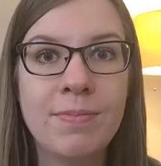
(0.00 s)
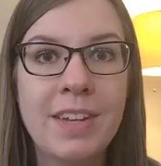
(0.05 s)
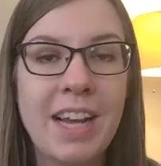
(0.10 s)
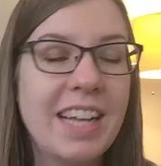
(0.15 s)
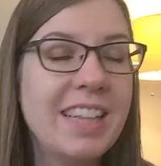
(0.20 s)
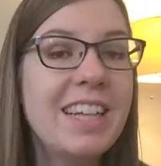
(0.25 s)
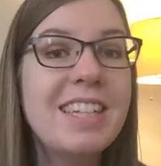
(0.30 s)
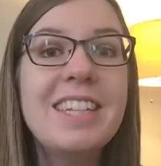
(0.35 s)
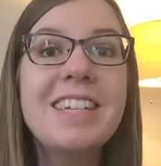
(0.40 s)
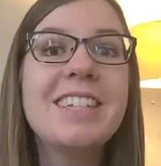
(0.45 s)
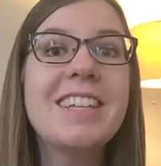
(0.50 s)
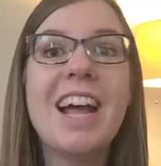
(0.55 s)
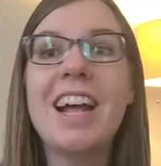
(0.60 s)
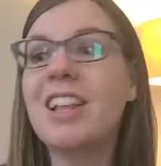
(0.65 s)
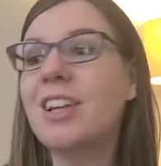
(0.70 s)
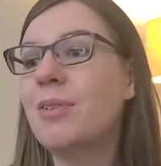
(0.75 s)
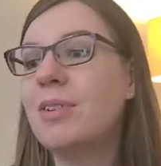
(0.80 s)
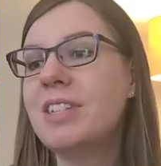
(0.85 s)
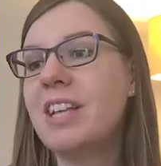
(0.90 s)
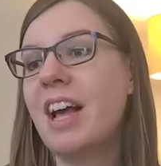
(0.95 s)
And that's
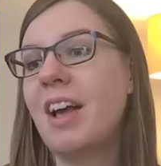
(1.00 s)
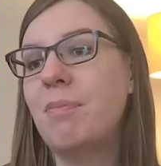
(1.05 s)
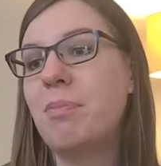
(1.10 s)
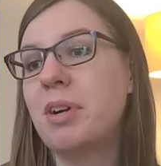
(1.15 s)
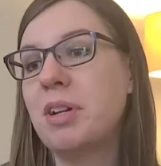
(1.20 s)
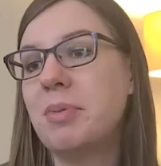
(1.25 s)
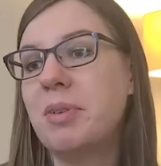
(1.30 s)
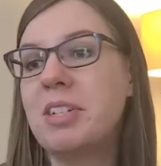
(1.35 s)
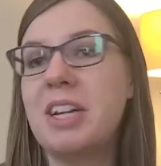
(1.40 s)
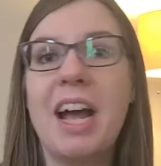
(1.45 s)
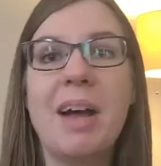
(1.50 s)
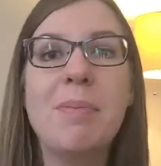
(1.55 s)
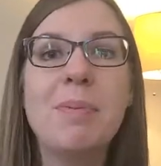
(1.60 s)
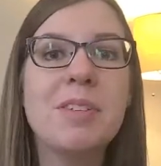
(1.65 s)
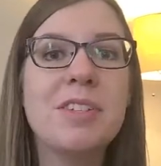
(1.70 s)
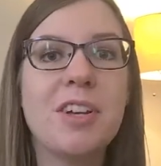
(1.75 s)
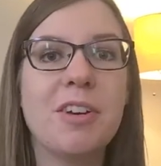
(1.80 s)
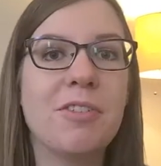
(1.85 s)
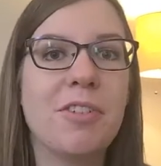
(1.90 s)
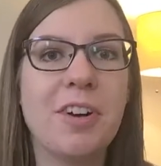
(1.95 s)
exactly what's pretty much happened
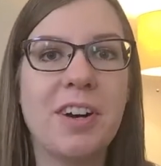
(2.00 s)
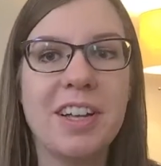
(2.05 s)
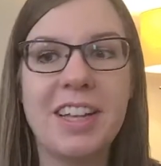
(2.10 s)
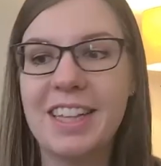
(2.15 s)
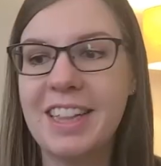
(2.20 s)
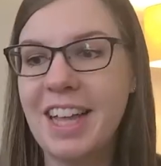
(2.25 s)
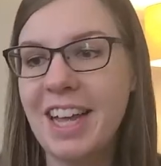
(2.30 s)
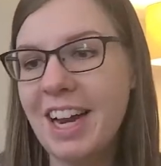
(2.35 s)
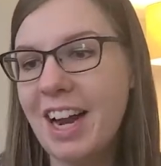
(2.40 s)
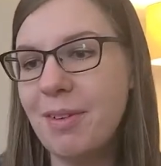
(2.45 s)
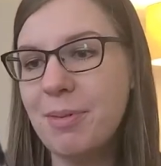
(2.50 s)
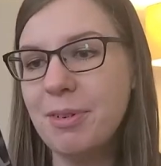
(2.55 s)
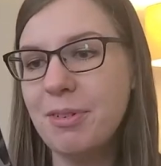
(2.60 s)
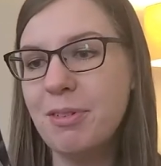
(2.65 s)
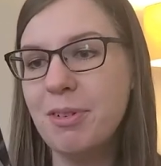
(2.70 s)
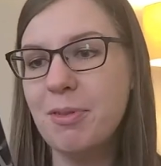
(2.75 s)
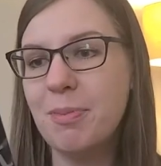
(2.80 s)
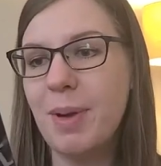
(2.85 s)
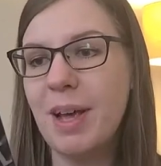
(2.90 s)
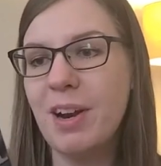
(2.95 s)
so far. Like that, I mean,
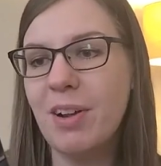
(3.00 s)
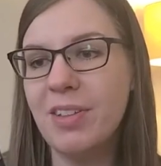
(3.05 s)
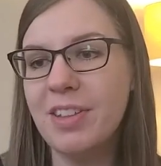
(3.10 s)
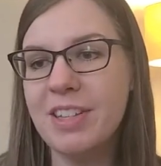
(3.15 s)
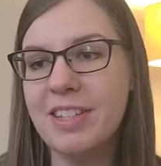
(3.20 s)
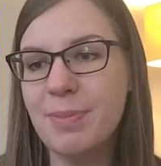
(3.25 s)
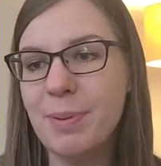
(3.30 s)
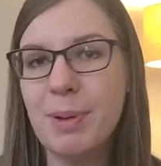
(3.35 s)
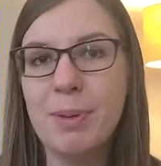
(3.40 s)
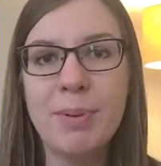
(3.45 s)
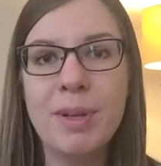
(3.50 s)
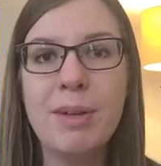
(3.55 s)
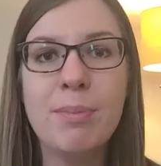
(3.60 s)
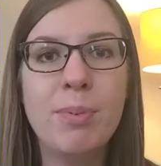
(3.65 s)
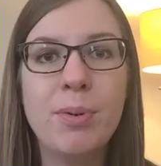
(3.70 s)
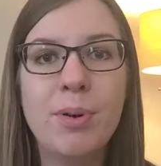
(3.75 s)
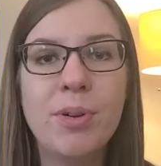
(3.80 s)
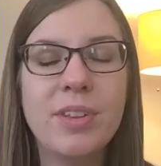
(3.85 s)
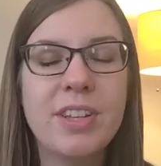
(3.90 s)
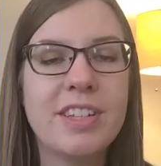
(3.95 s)
we've met all these creepy
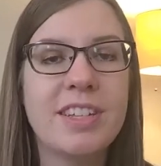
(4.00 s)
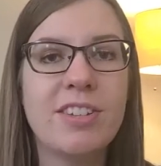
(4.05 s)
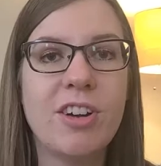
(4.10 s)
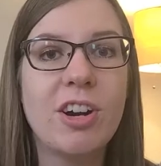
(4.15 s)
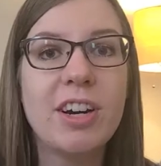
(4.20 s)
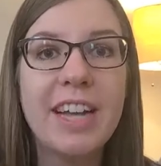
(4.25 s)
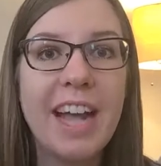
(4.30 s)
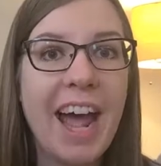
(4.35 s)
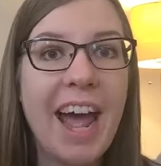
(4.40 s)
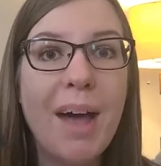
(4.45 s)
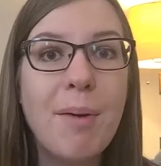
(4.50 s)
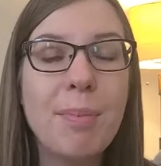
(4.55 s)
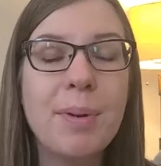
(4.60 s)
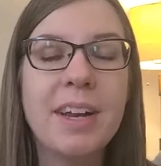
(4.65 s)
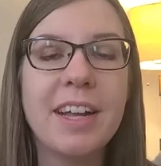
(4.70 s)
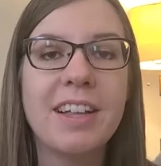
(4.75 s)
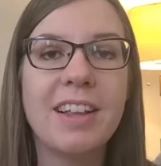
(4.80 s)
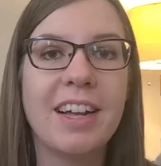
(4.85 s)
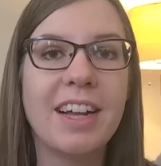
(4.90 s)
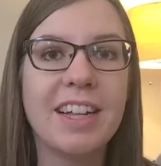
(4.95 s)
people. This is already
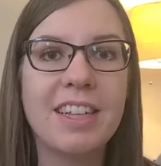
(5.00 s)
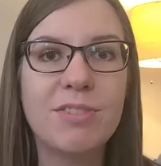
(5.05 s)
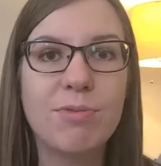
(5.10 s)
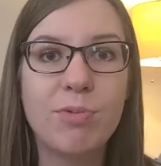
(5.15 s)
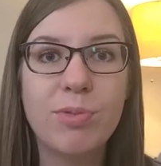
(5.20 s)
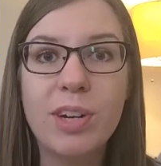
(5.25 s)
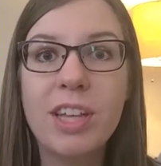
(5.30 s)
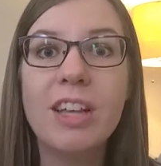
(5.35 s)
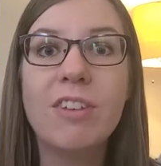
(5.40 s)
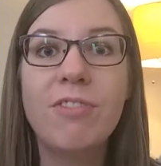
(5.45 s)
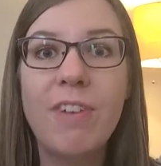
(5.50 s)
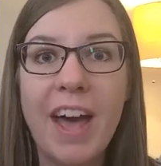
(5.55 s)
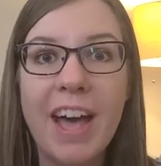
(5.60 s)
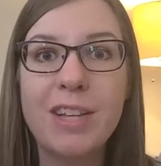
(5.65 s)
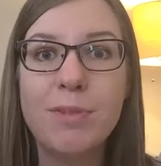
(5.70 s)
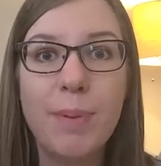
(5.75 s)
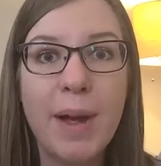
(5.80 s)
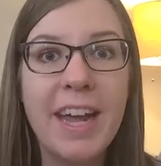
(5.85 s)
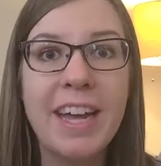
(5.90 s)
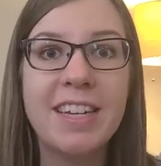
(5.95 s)
happening. Like, it's really
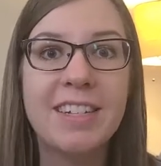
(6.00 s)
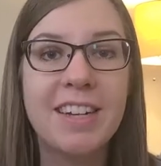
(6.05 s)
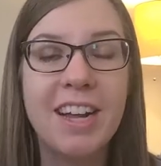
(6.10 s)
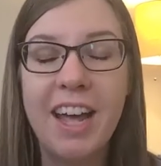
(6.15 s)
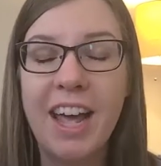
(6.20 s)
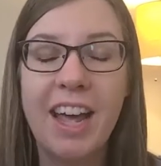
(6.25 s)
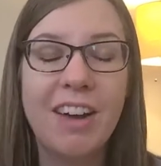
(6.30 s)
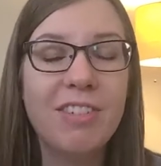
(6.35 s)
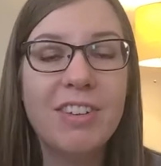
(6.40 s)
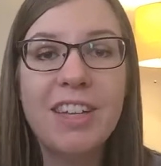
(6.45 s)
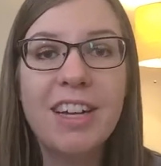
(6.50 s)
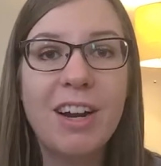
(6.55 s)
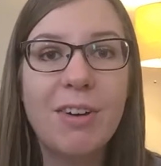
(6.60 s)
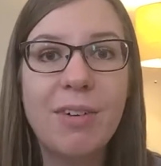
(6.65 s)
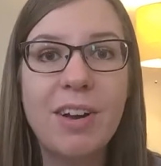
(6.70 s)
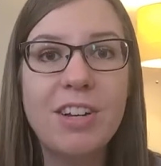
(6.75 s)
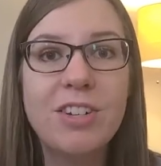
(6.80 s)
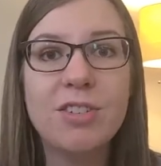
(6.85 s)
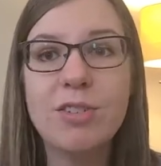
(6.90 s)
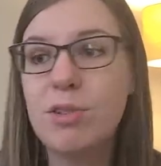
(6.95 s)
fast paced. Everything I
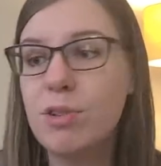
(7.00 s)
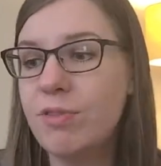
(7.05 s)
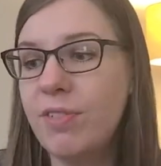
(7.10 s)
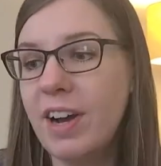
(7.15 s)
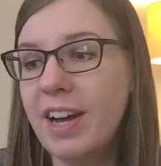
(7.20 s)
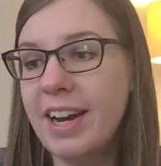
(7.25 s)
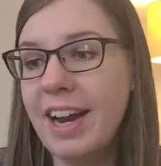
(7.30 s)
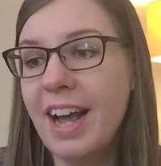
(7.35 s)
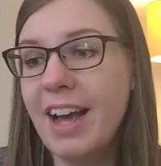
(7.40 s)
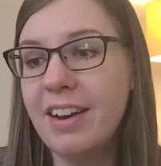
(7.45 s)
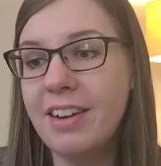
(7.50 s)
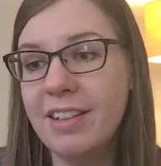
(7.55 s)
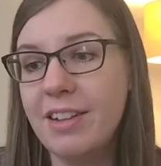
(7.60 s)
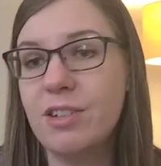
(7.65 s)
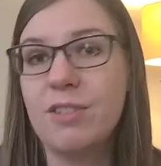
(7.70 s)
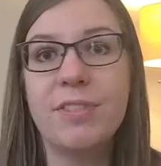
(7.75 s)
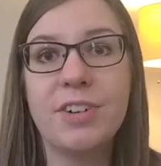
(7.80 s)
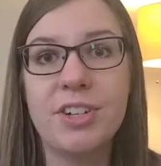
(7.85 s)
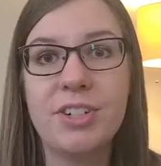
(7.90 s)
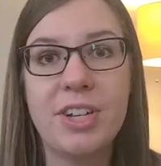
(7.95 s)
read you find out in
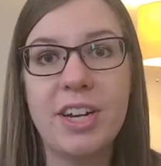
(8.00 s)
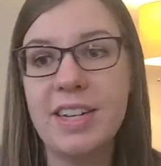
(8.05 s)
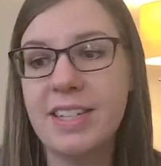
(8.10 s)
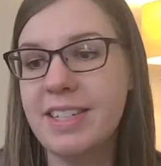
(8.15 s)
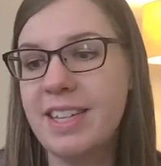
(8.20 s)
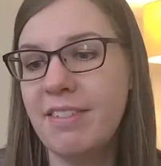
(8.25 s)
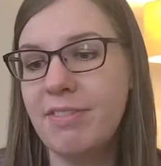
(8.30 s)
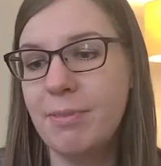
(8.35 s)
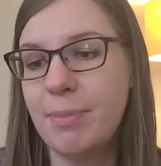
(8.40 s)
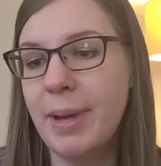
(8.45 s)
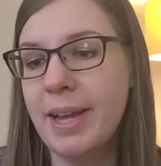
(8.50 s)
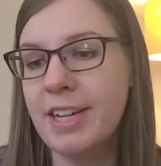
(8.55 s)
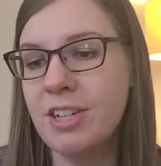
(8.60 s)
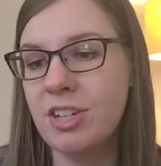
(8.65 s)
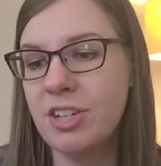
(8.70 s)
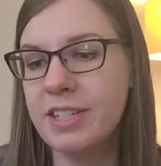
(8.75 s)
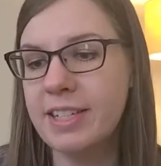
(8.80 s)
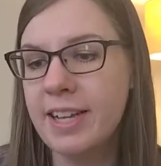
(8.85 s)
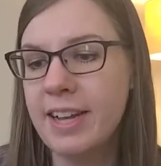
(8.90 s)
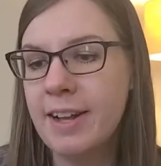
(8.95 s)
those first 87 pages.